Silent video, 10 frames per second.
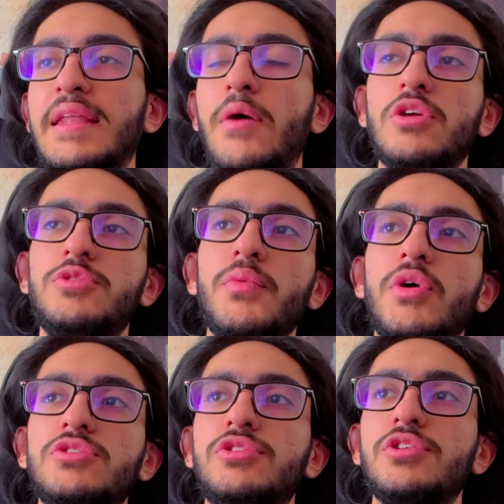what we
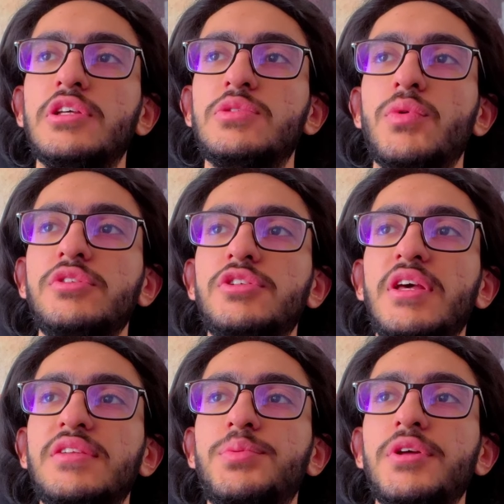want to do is we want to
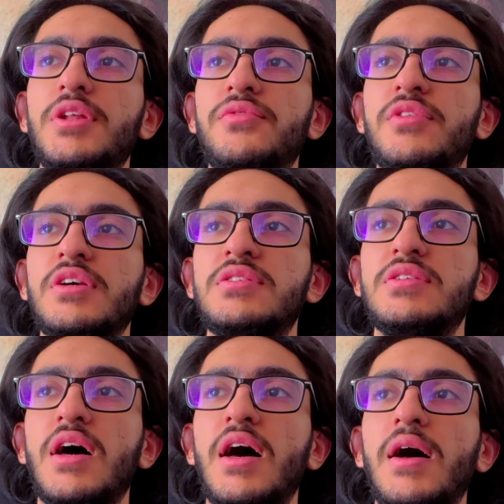get rid of this
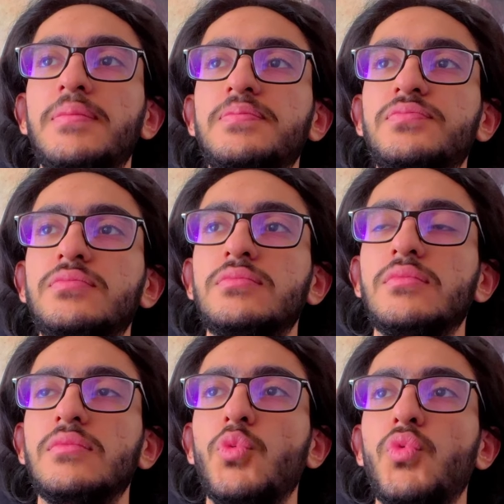
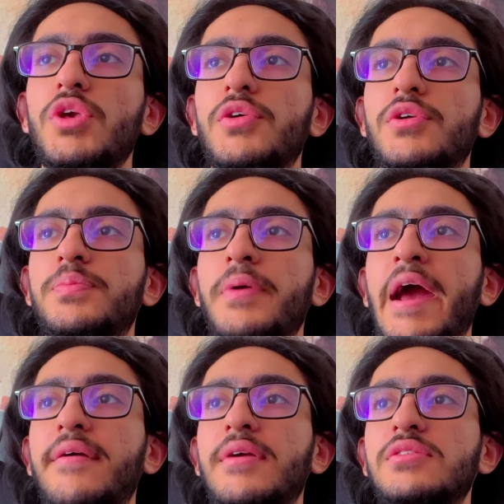weird
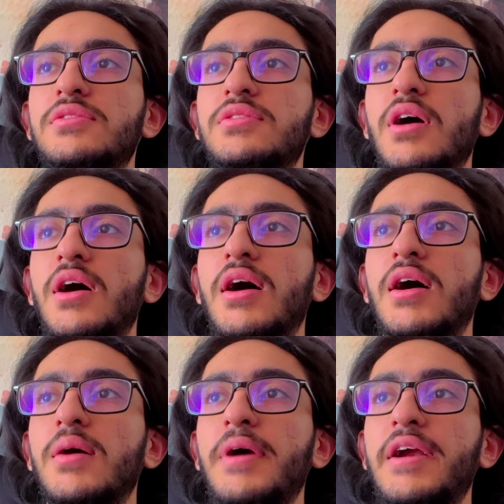parents
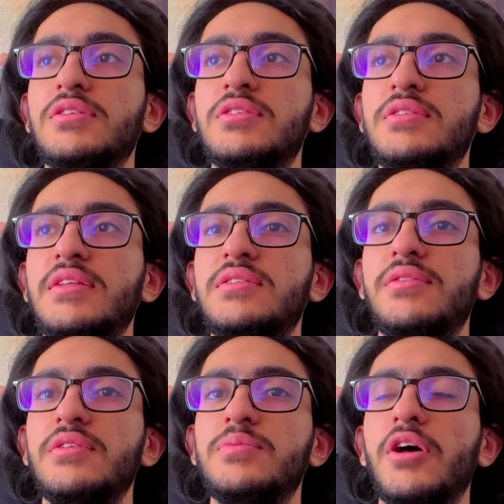that
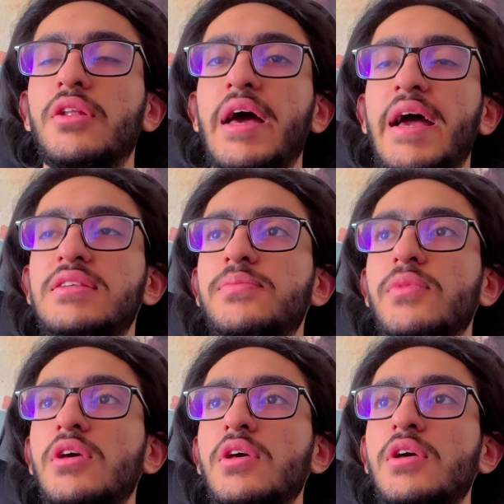this model has.
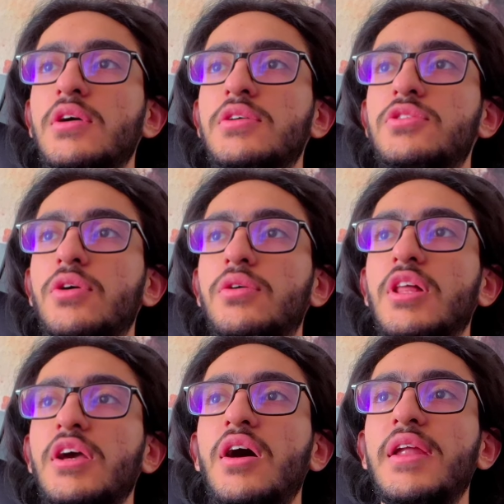So
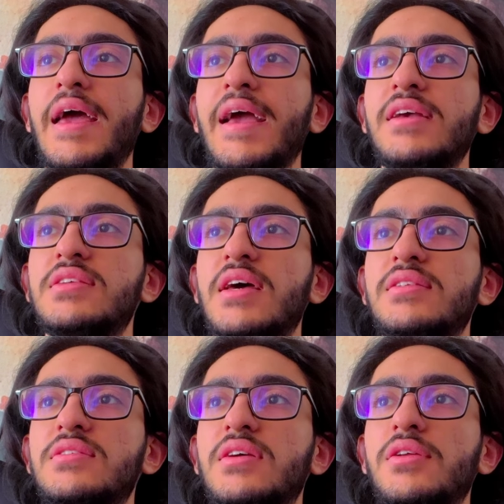click on X, and this
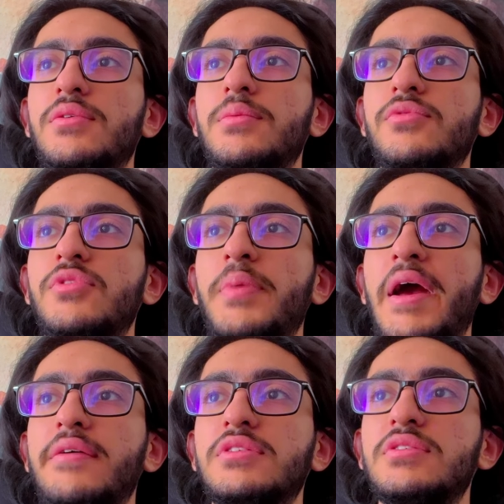is going to remove the
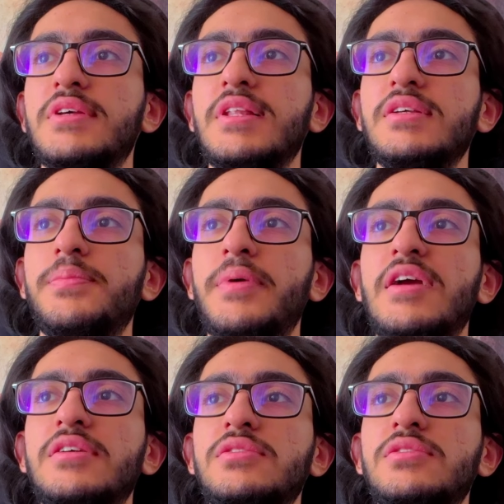parent. Select the parent,